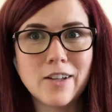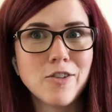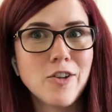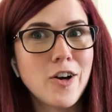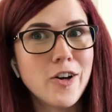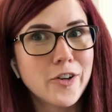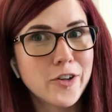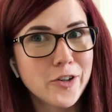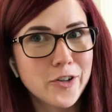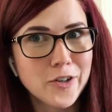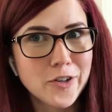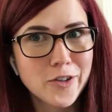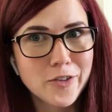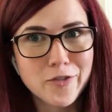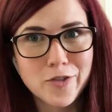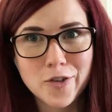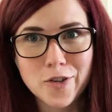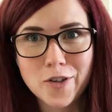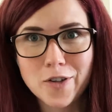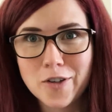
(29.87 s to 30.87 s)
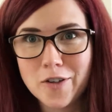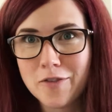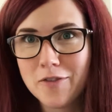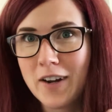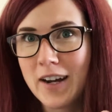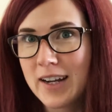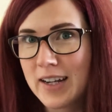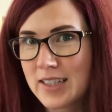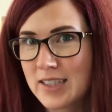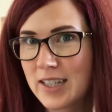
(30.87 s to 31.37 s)
longer for
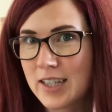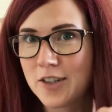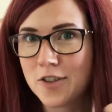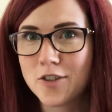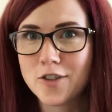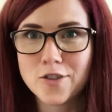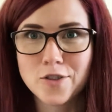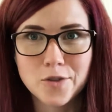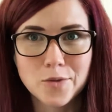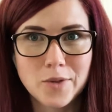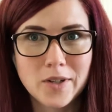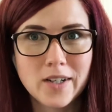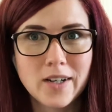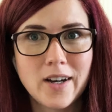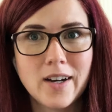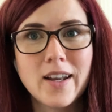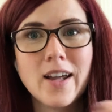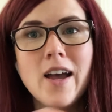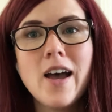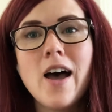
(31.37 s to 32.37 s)
finance letters or whatnot.